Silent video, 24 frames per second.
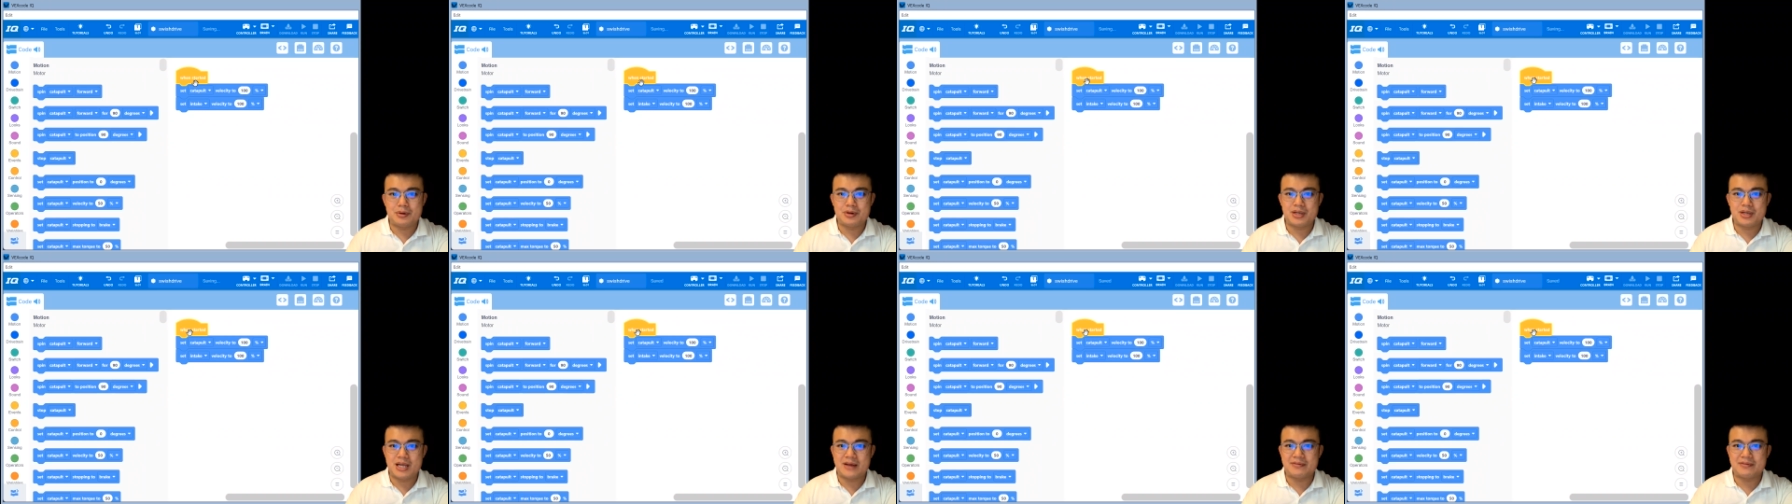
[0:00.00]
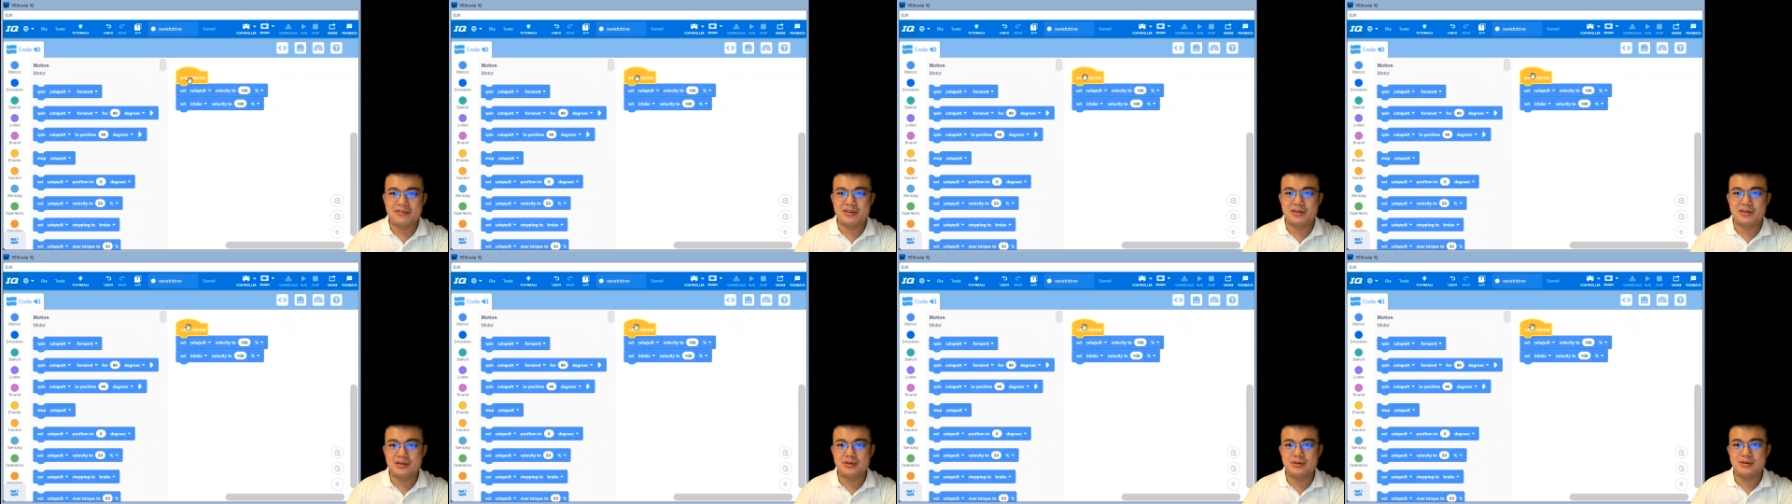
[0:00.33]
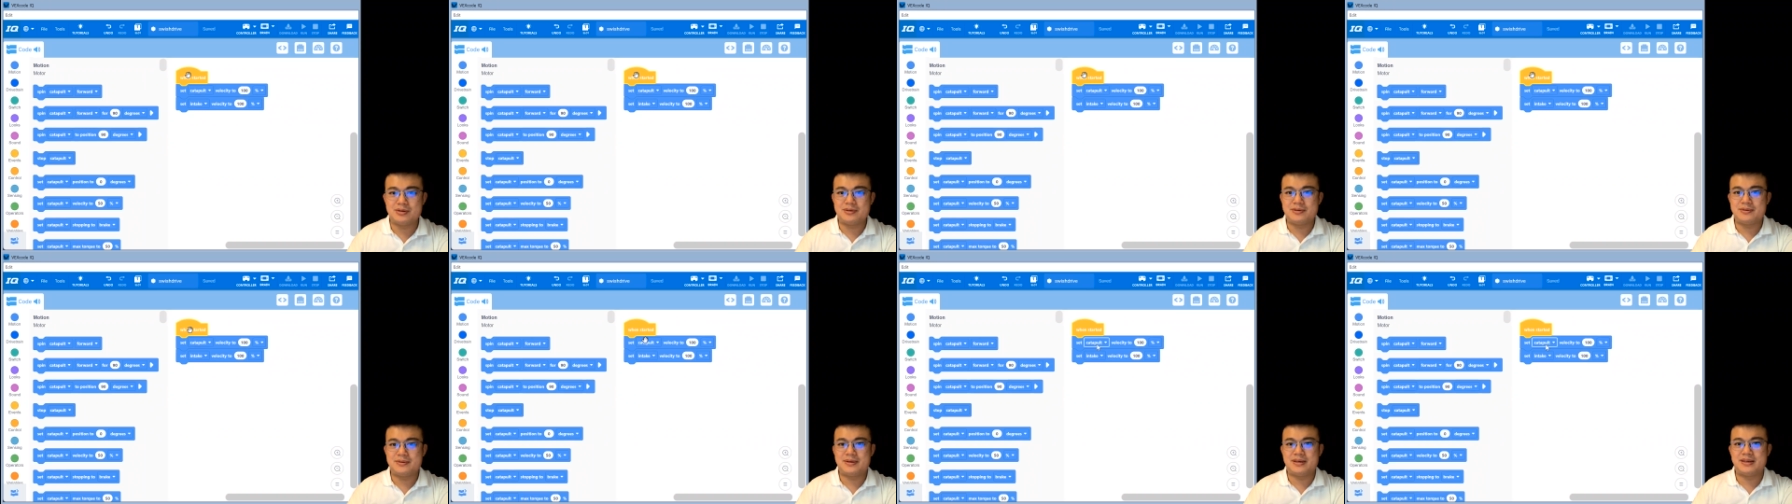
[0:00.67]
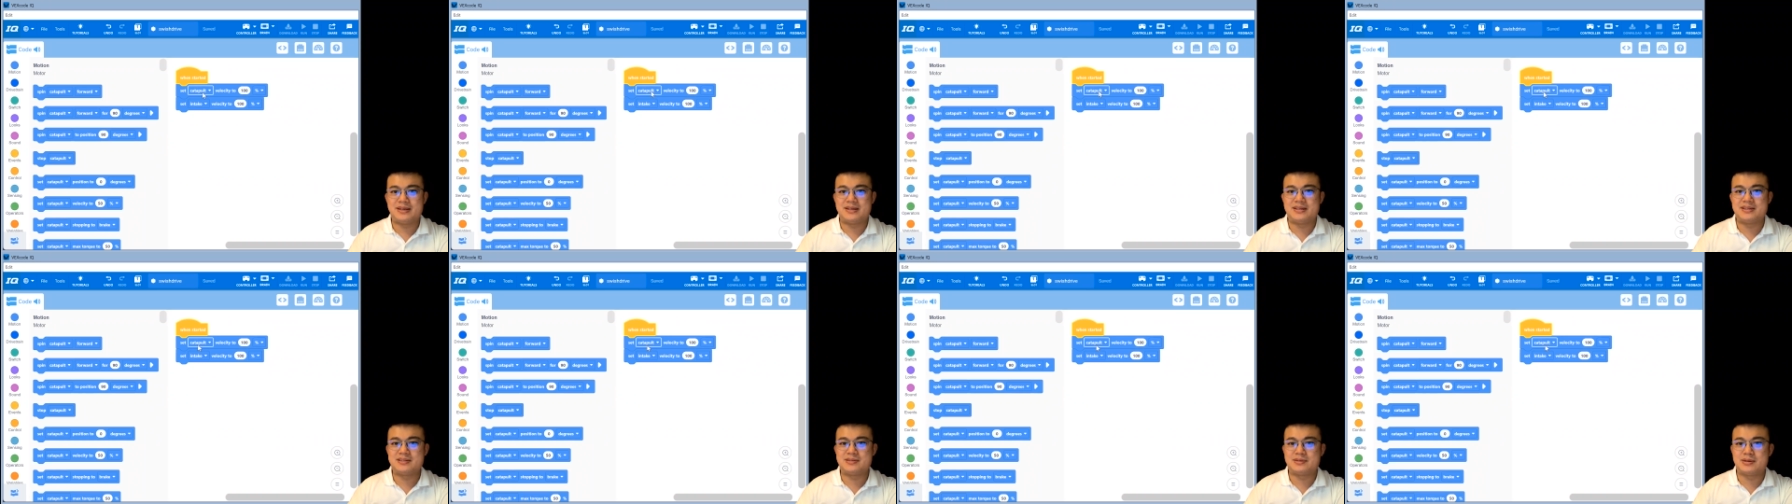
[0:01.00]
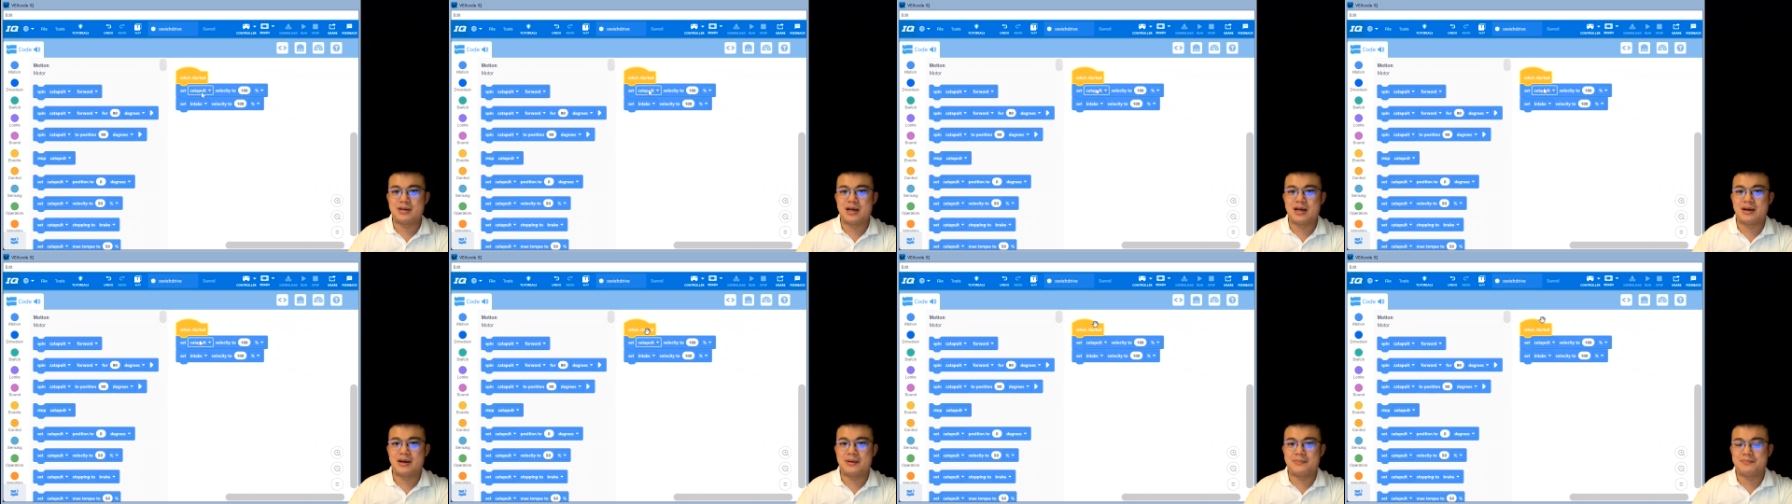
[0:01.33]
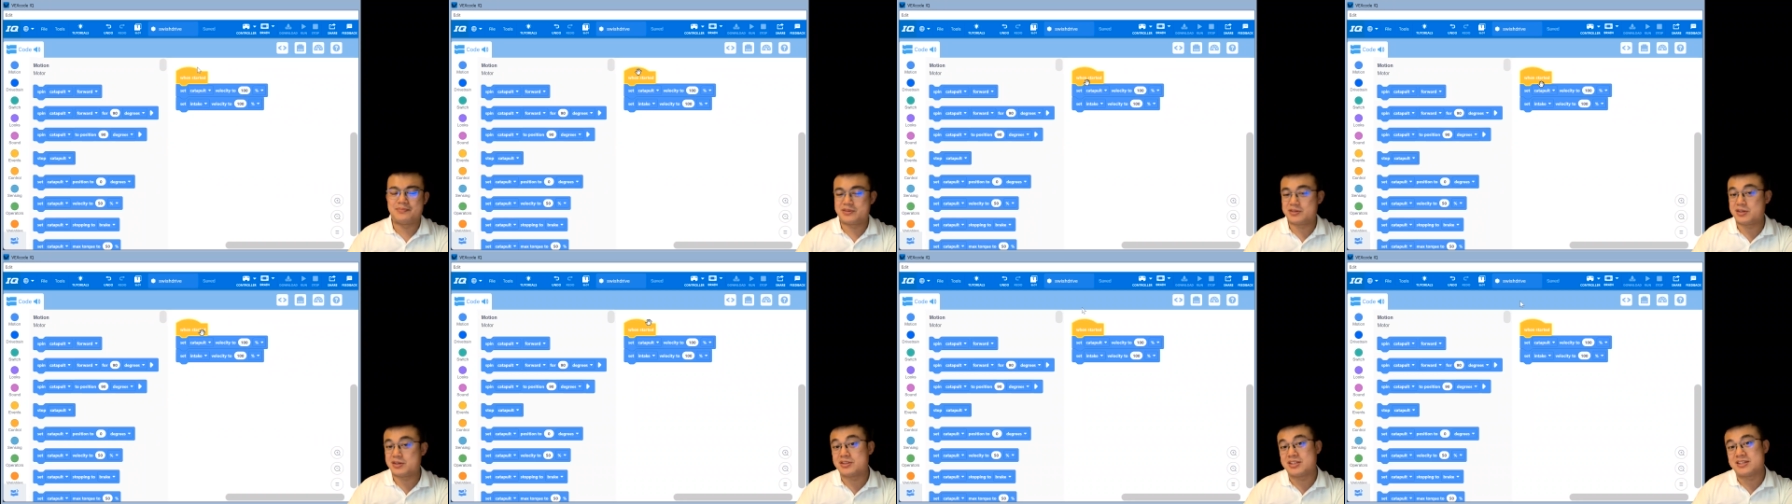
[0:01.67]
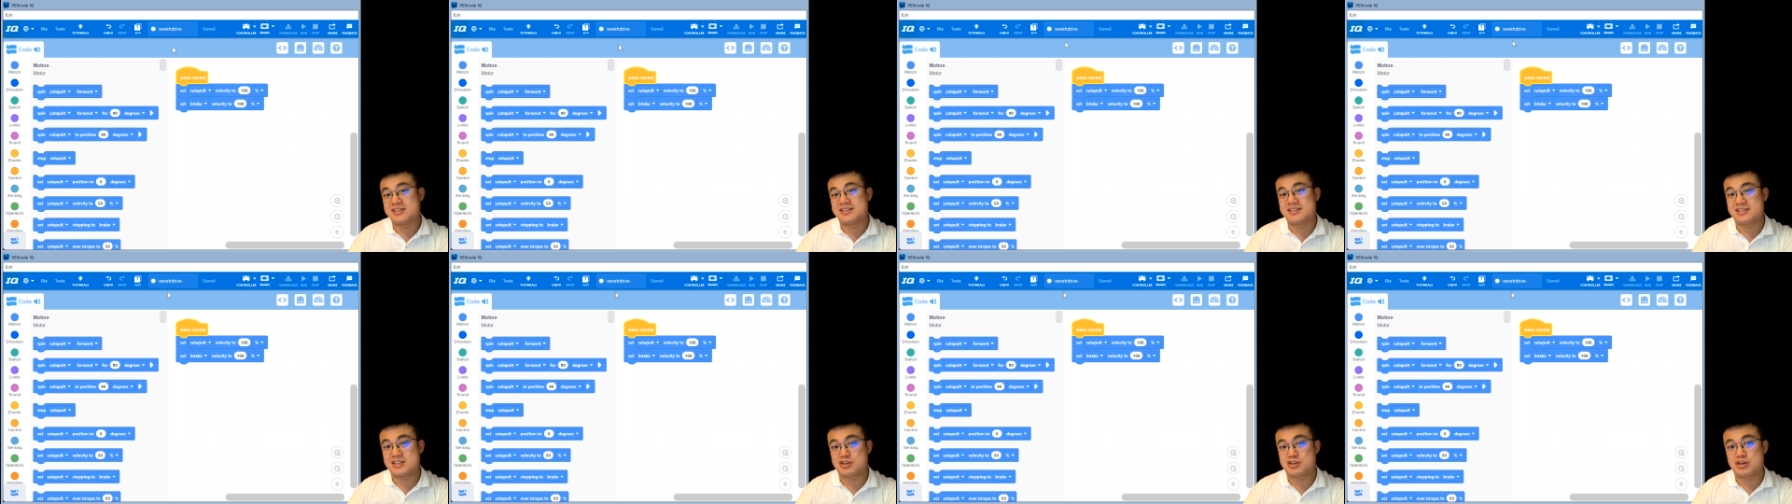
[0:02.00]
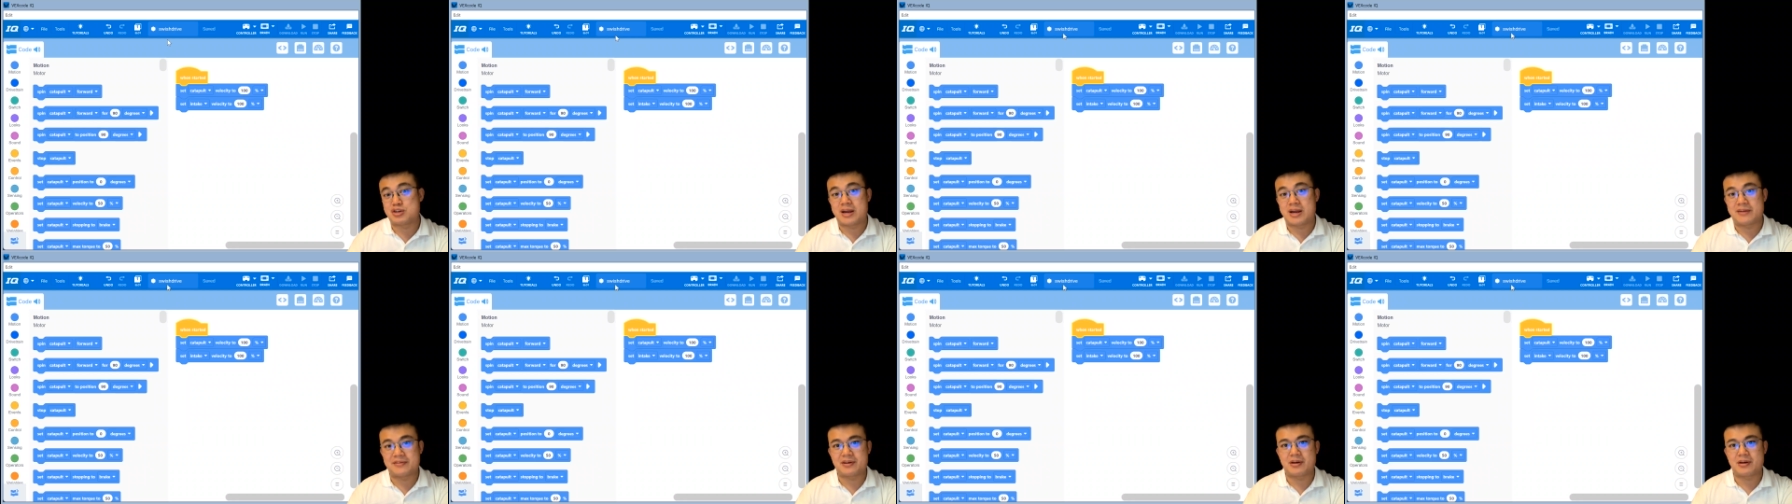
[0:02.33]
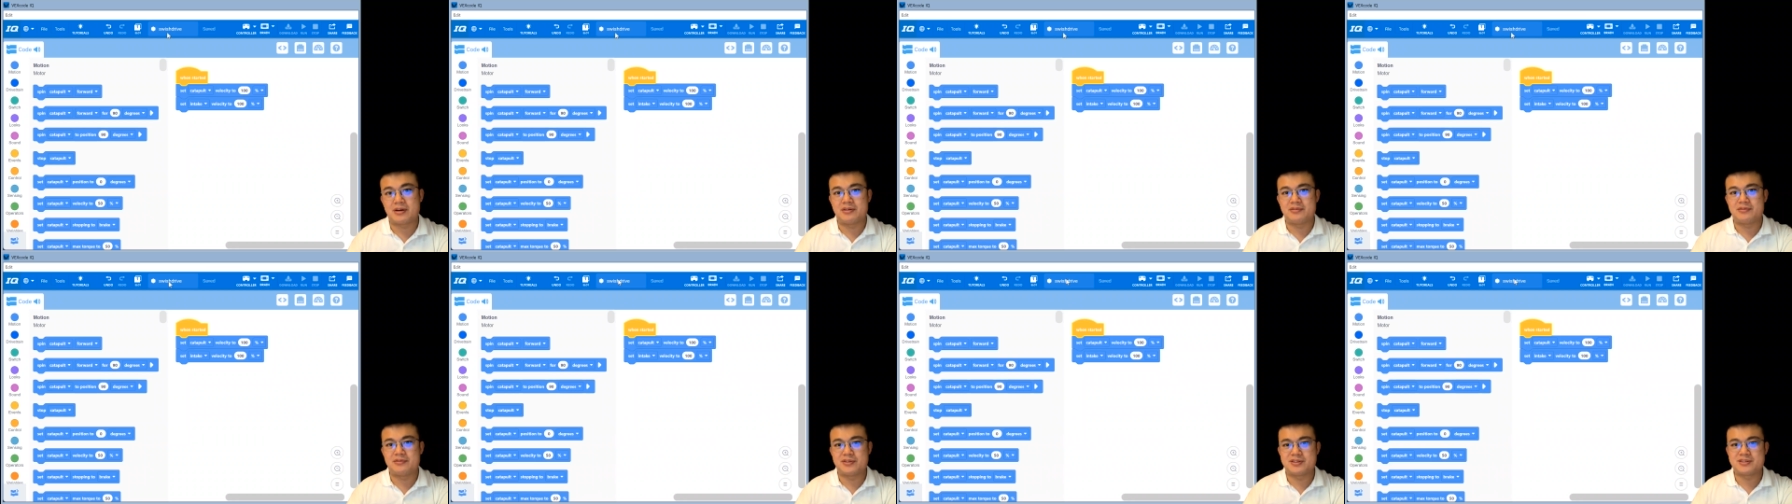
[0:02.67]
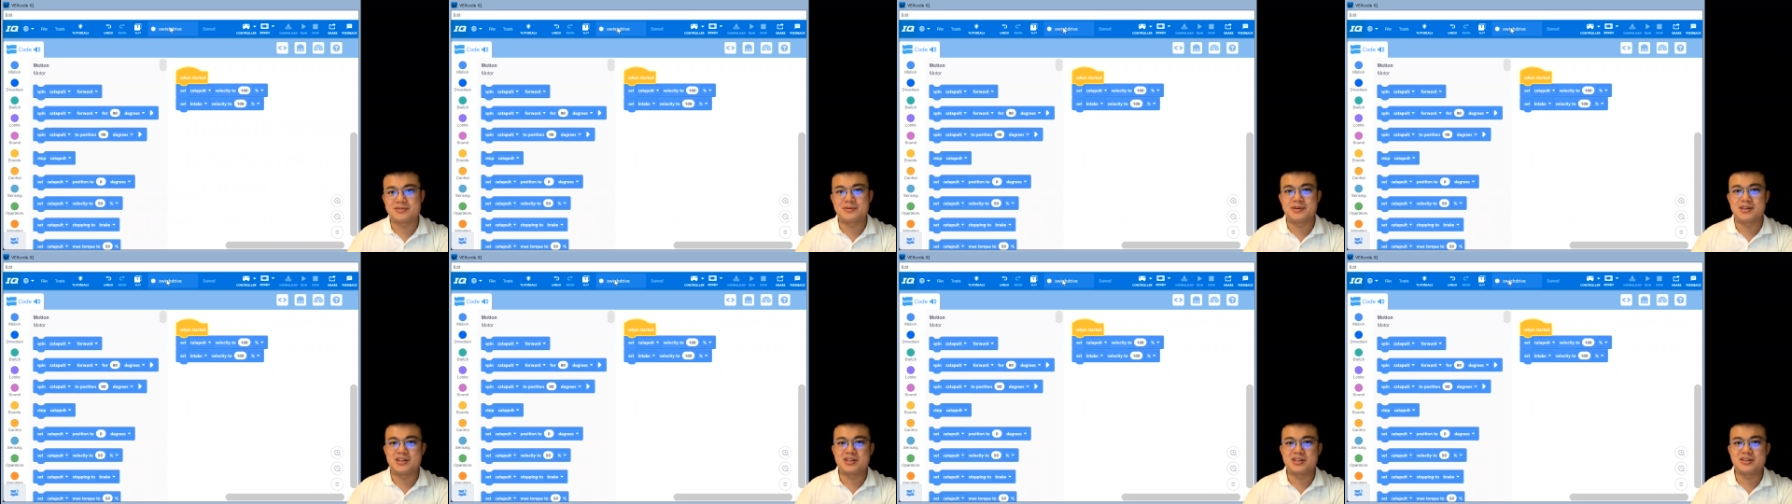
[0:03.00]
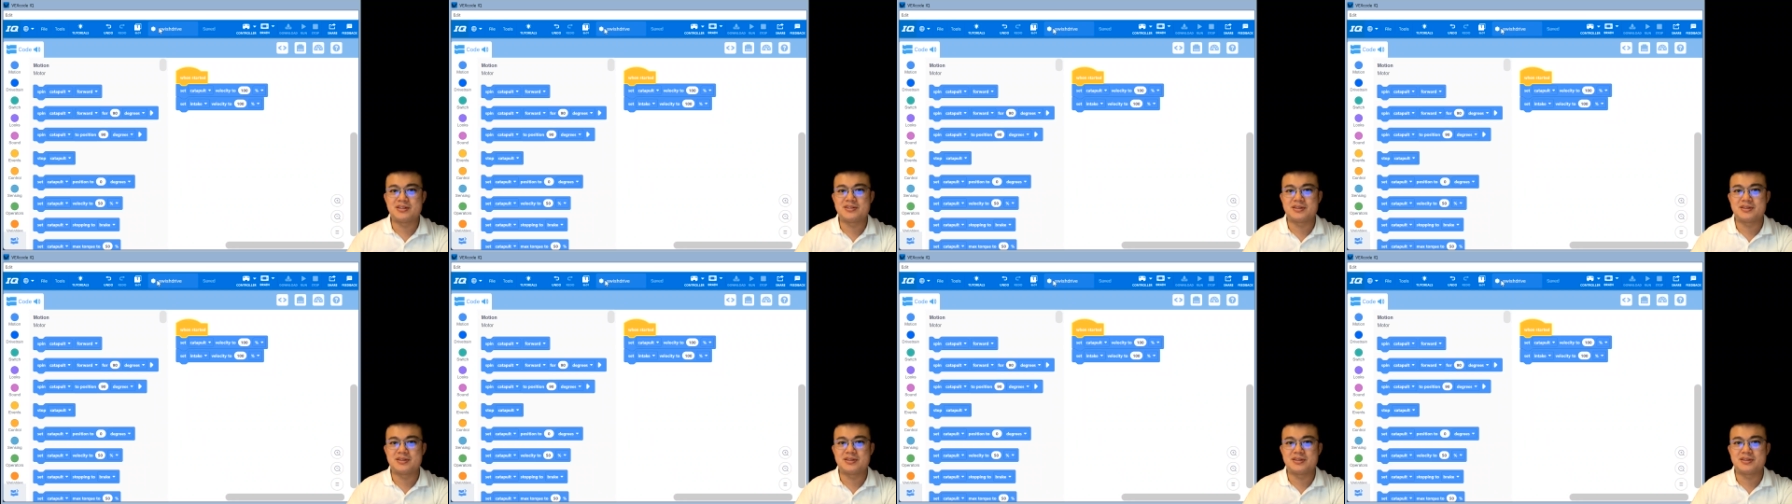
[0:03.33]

All you have to do is um, so this is the drive code for Swish.